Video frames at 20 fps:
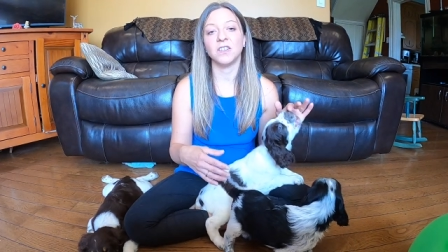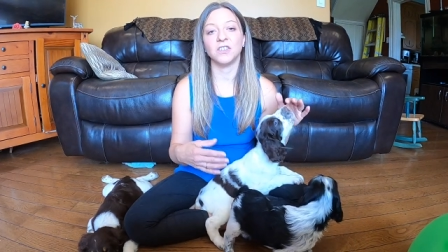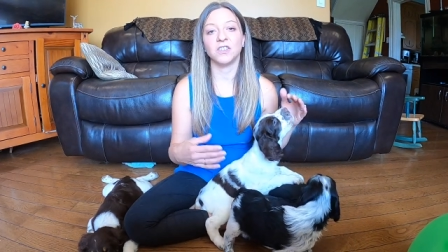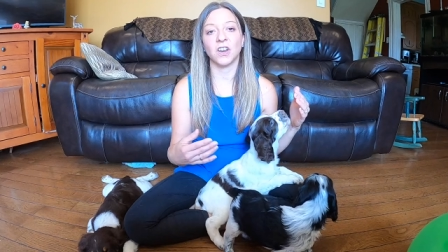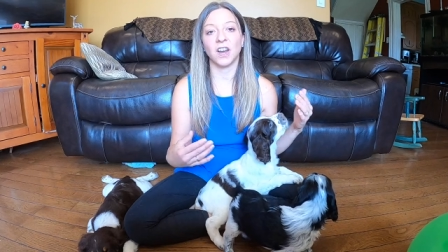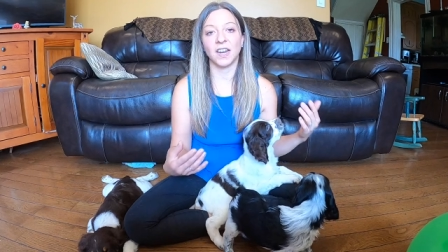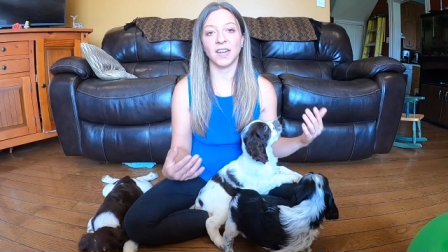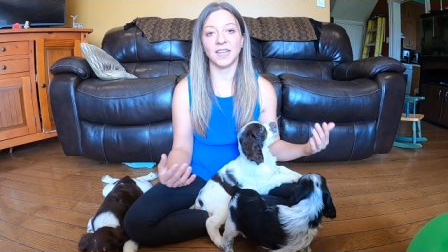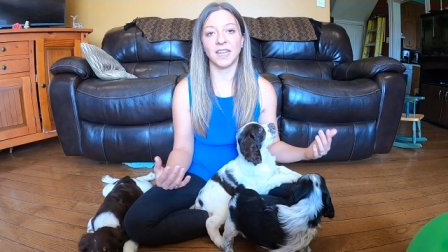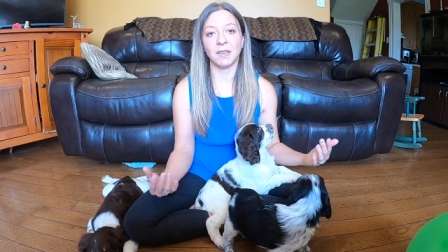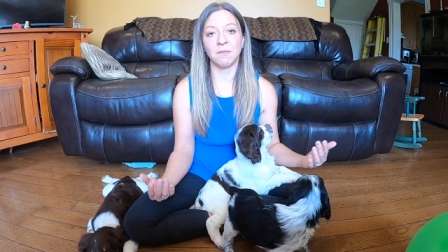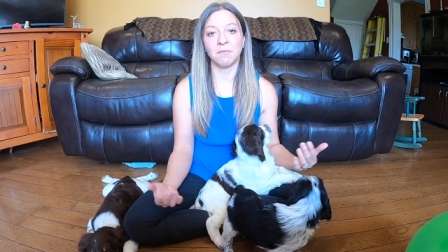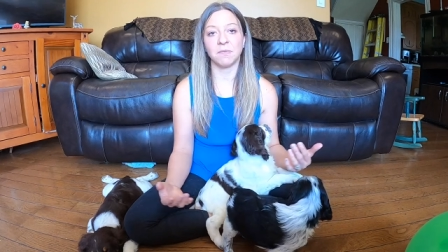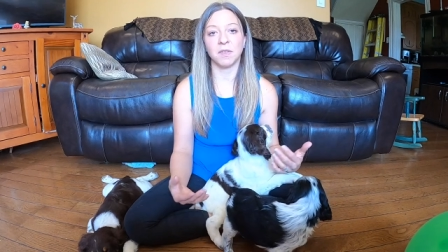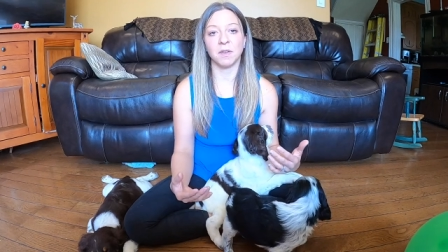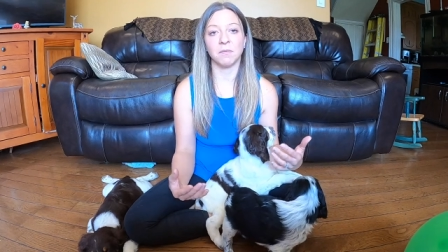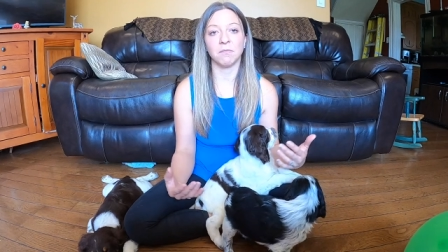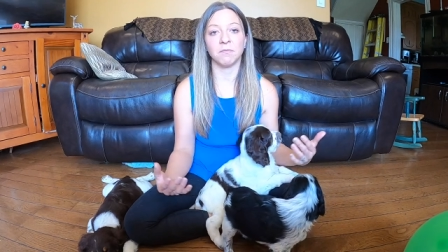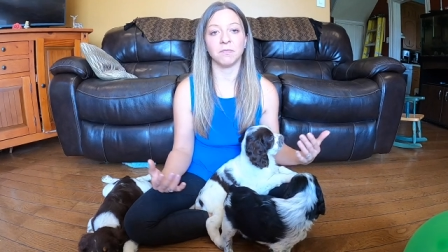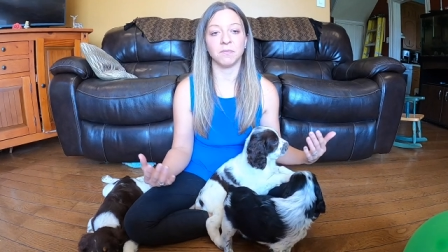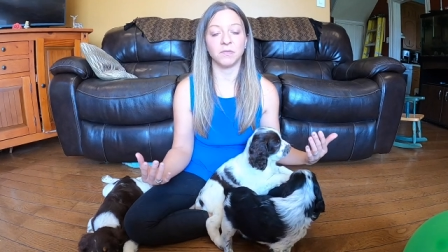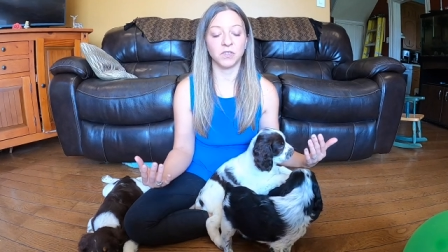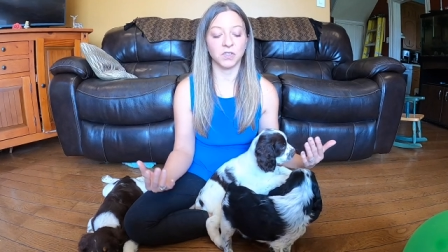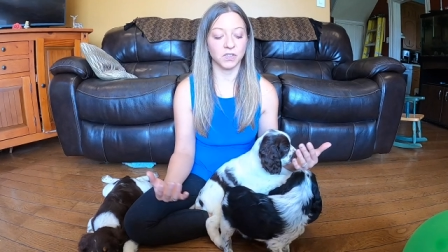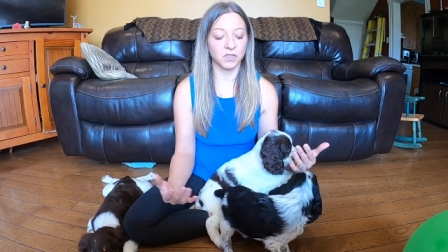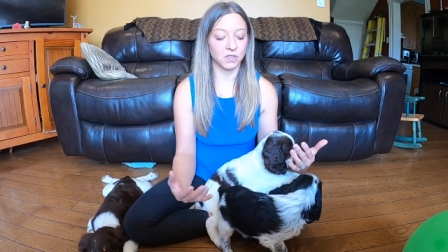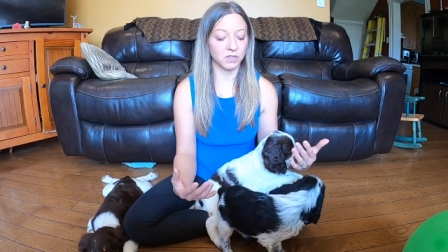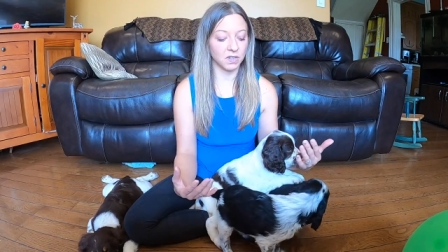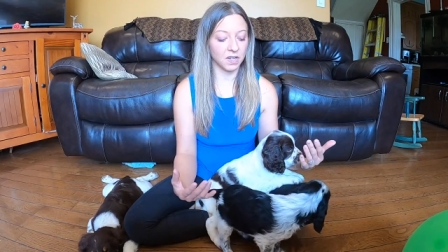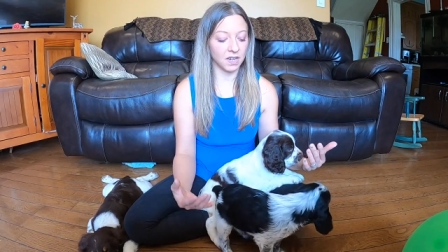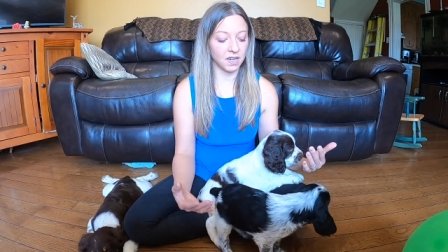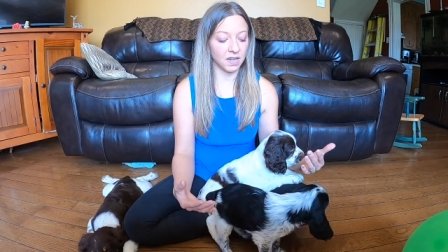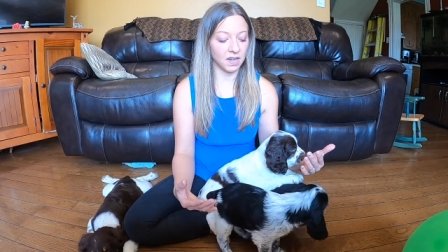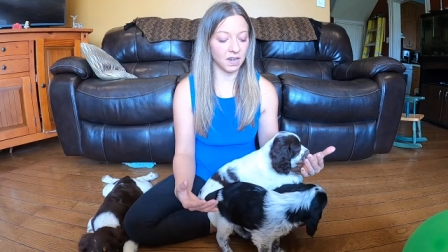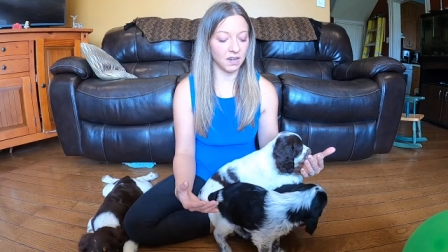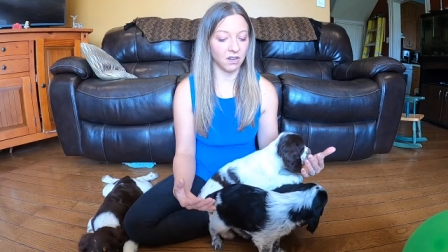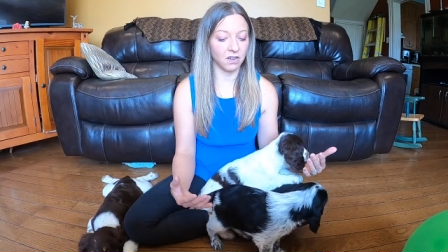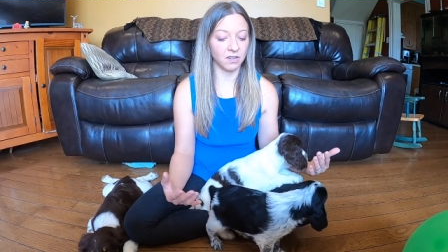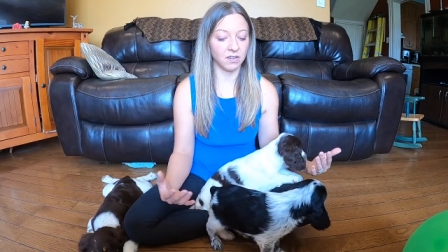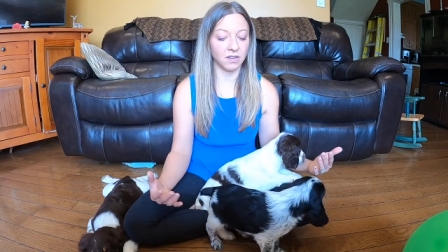Try to keep them just
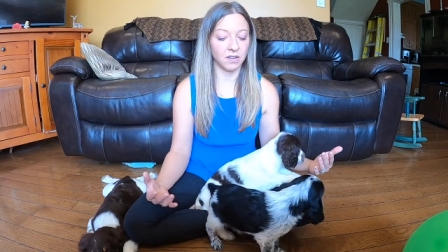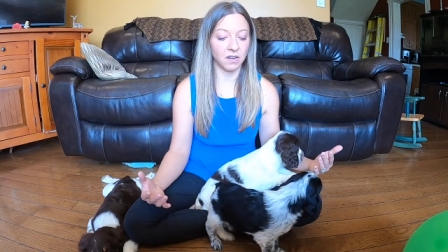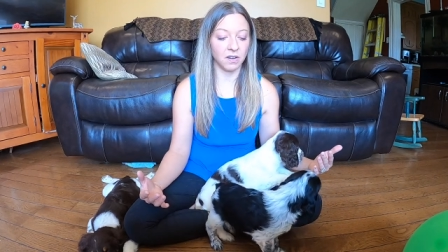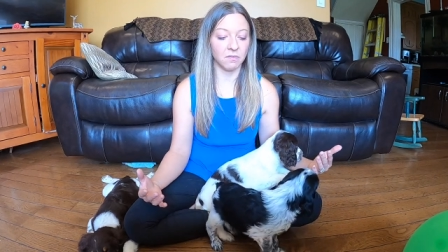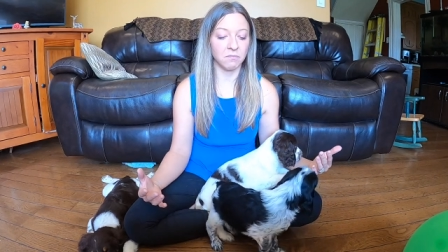on,